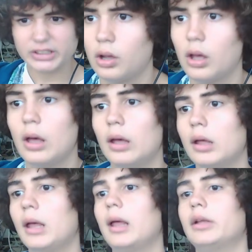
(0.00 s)

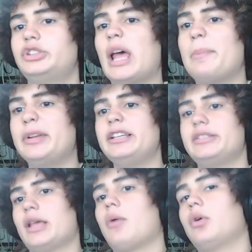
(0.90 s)
Uh,
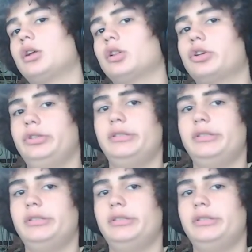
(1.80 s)
Japanese. I want to learn